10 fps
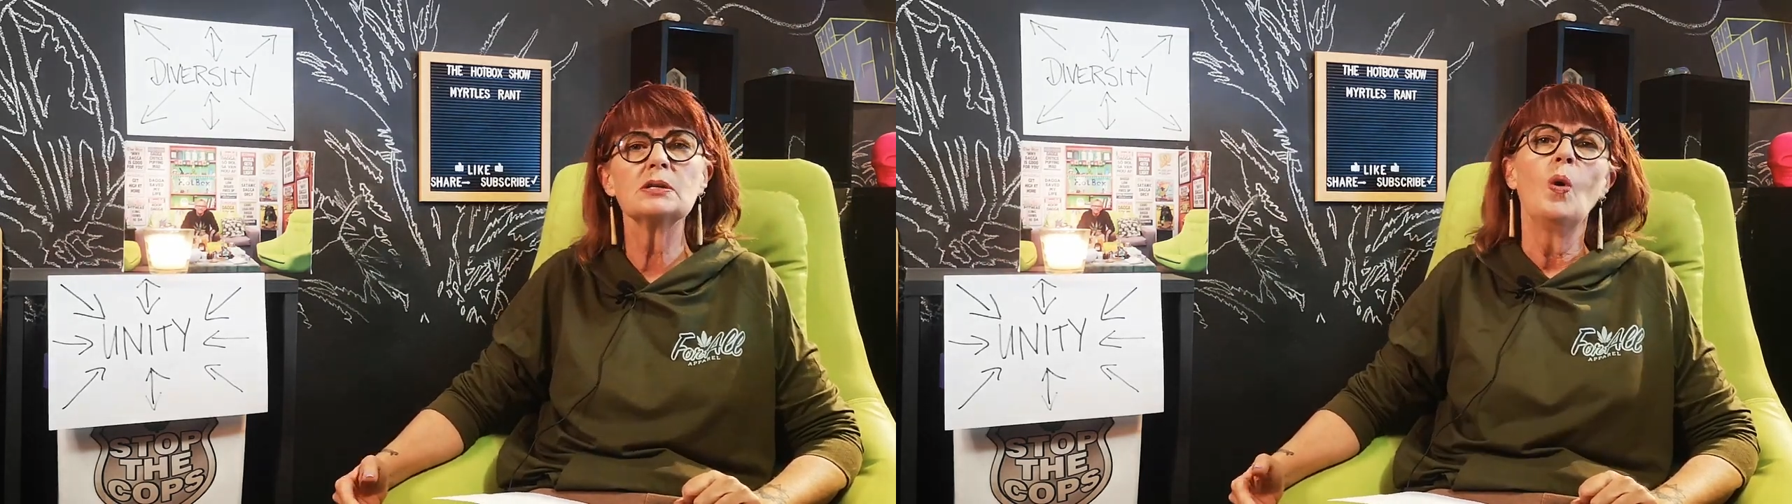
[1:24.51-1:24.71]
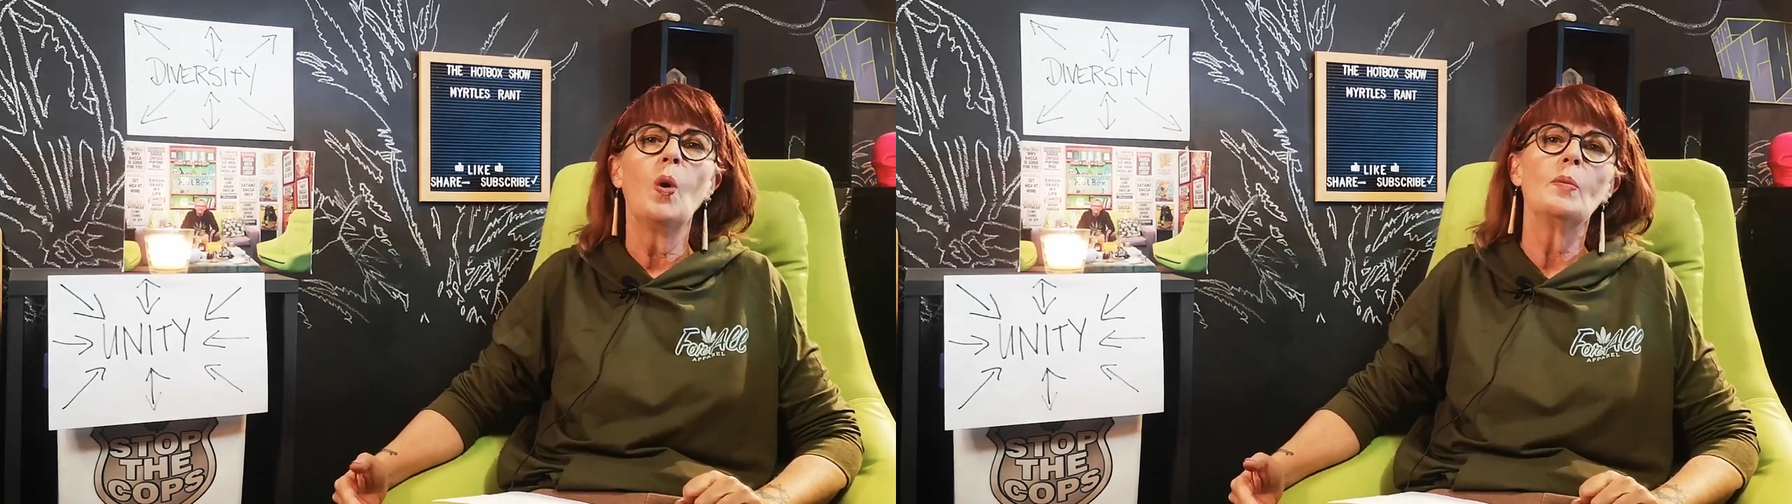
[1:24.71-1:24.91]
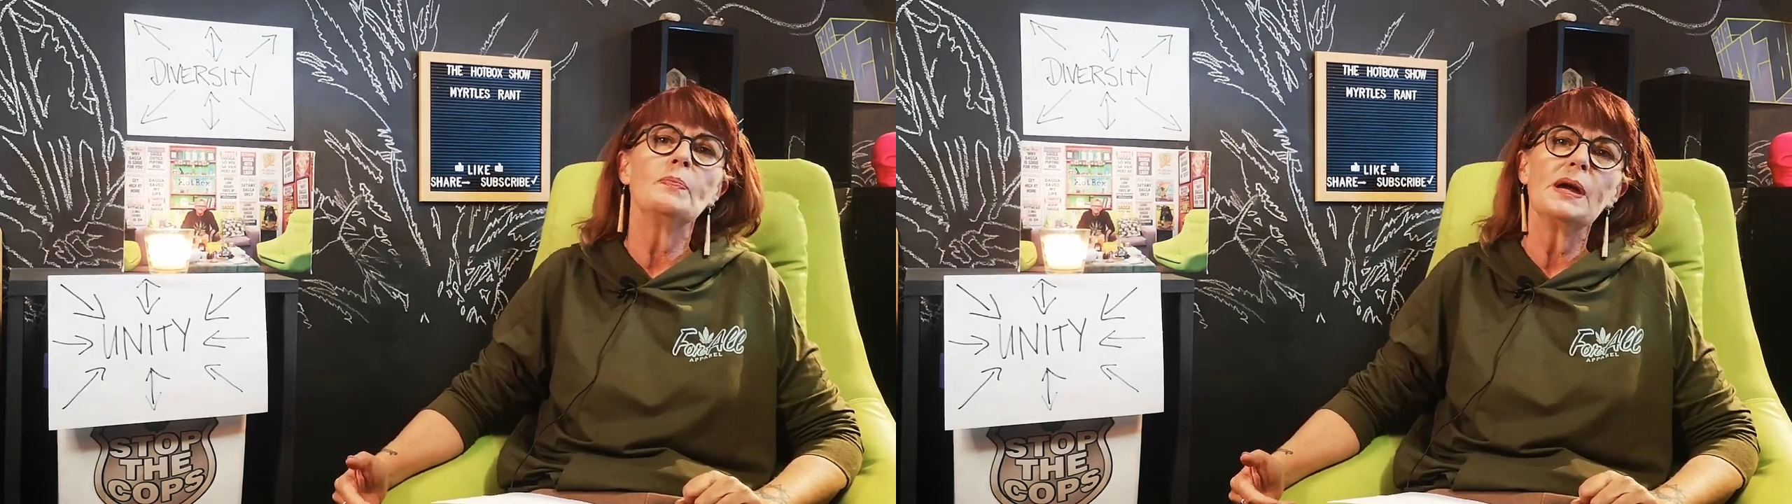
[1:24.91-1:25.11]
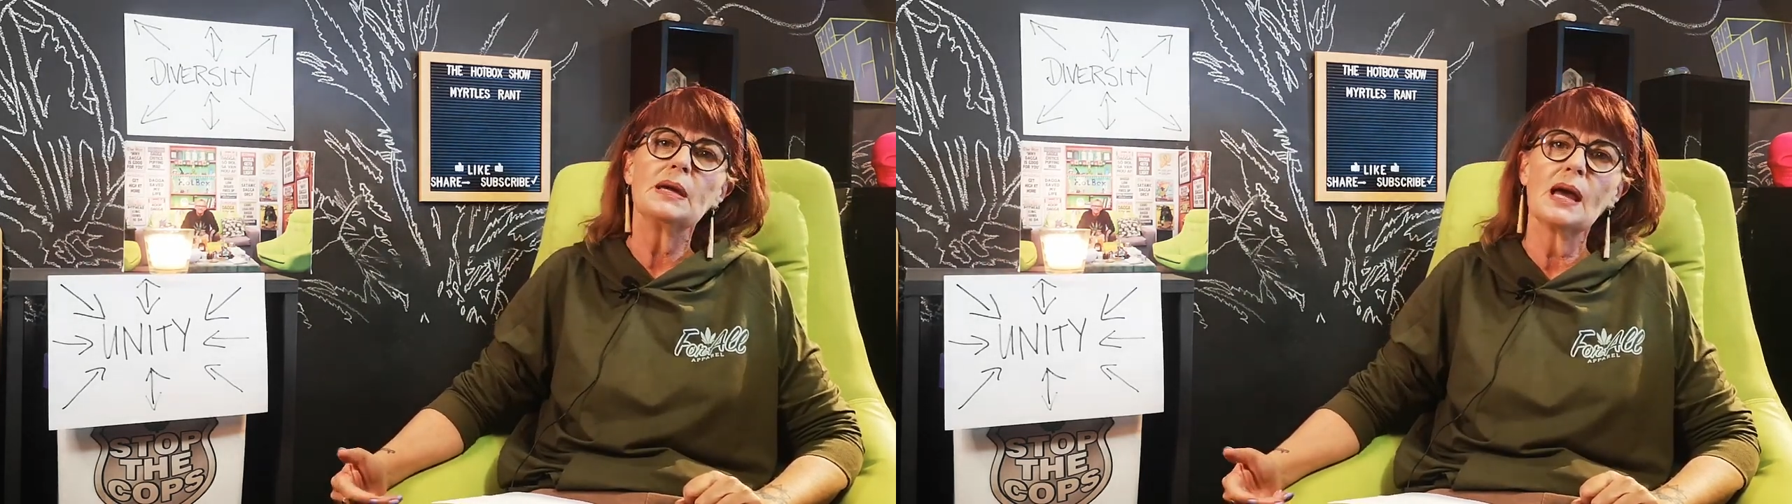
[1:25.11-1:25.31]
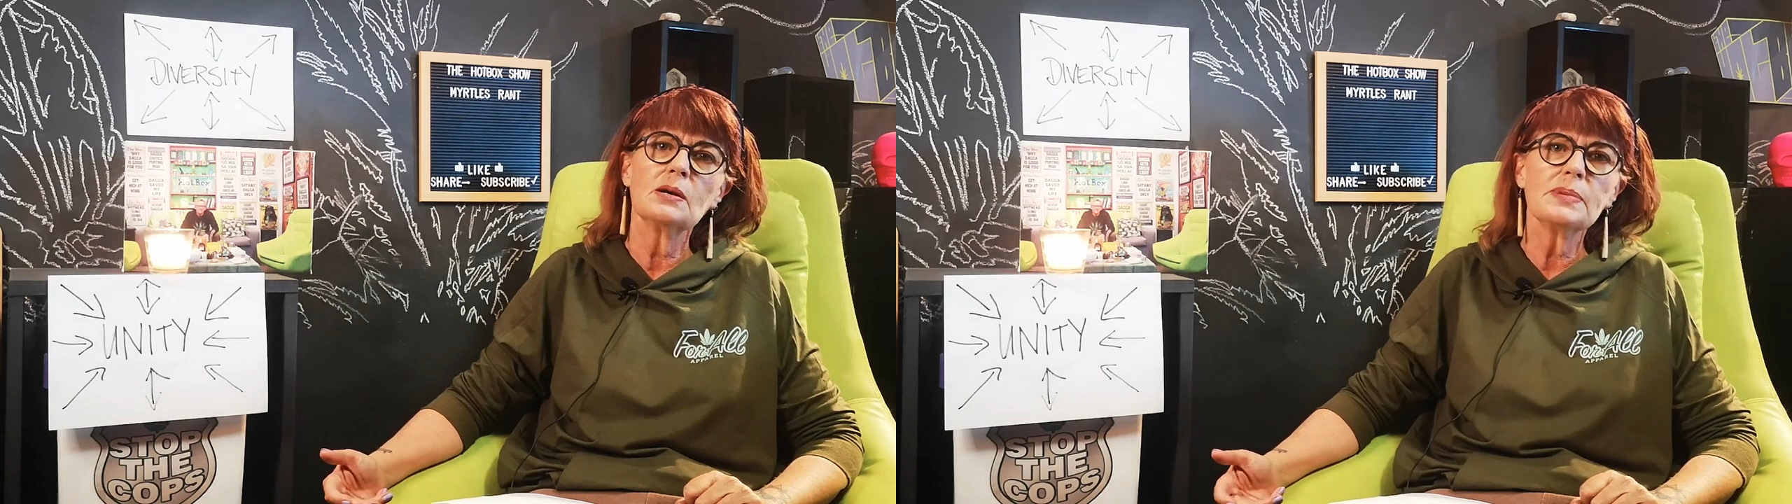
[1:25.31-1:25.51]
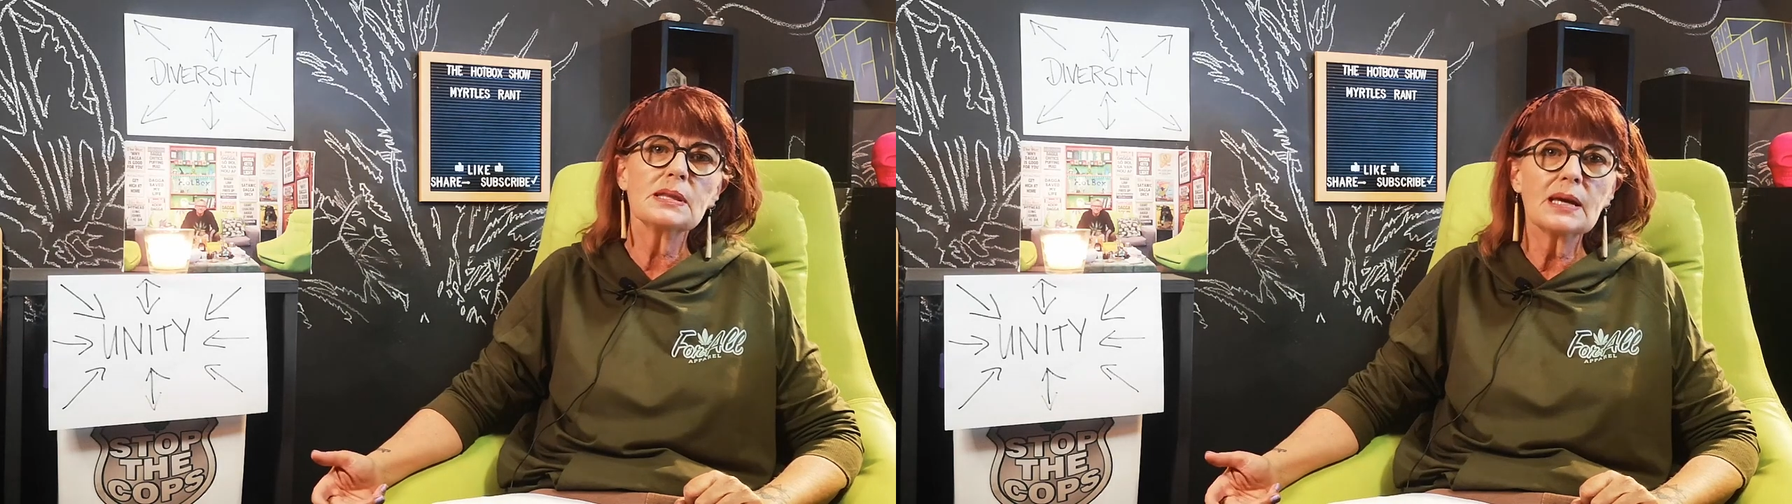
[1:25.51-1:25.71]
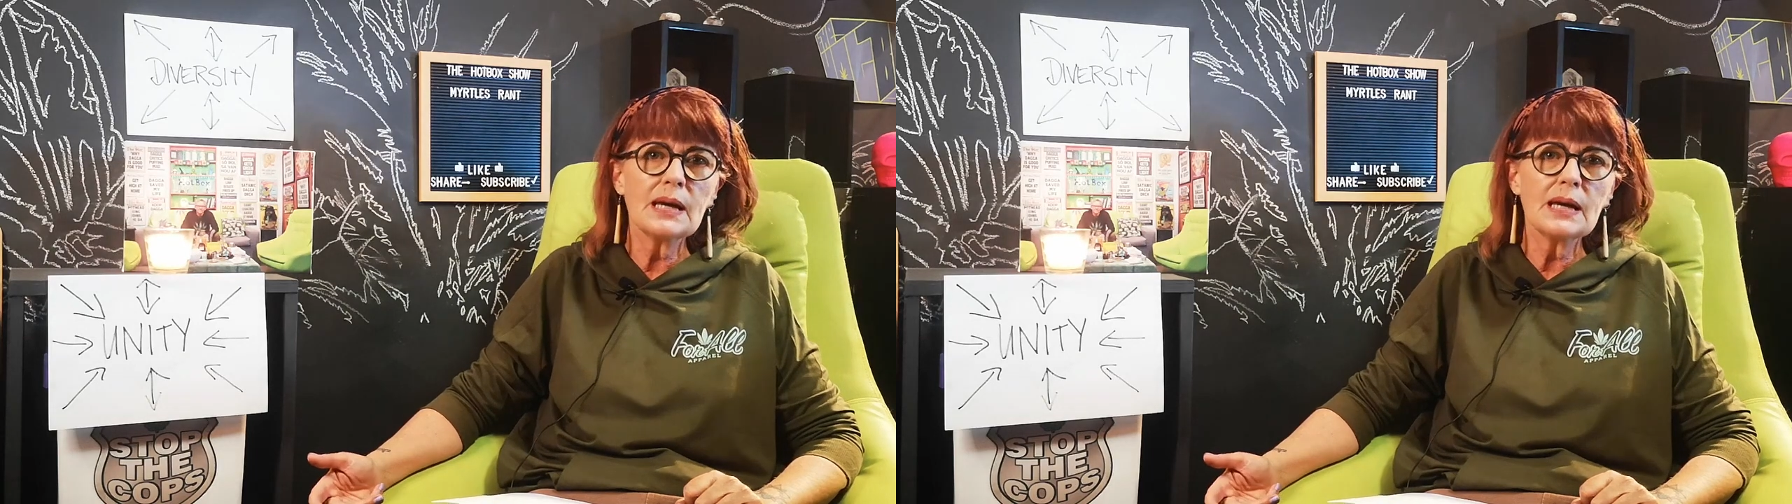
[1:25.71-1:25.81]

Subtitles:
or big cannabis